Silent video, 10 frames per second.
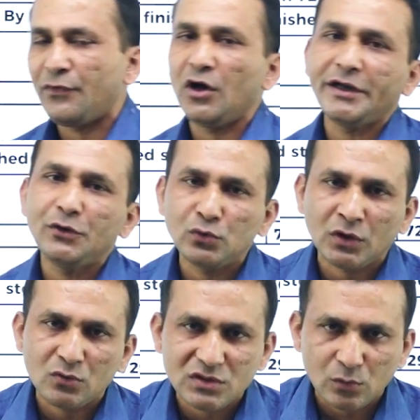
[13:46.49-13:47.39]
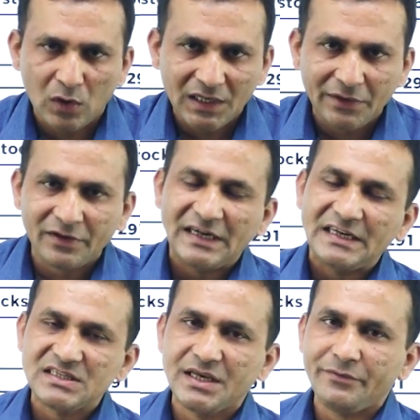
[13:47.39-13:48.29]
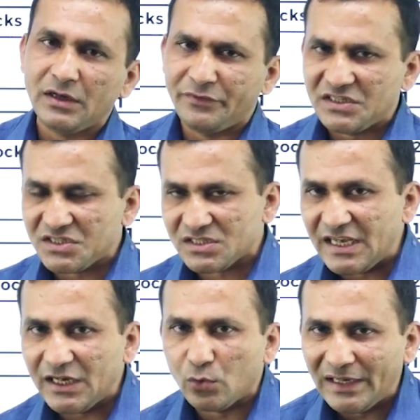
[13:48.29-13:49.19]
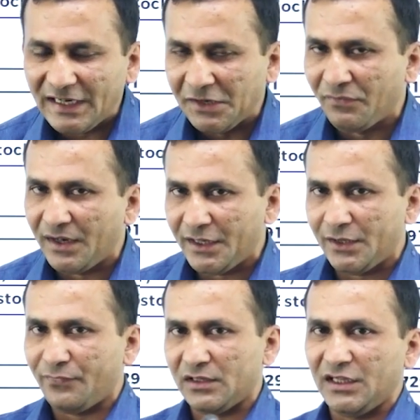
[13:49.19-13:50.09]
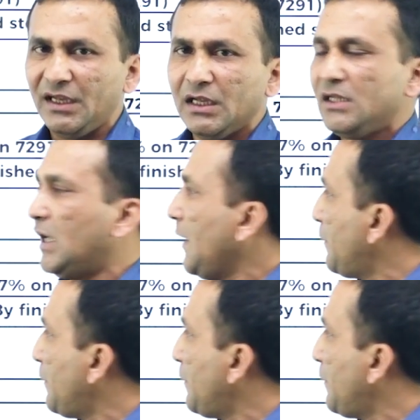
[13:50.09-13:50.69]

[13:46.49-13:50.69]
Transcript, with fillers: 42,000, whatever it is given, which is equally divided for the three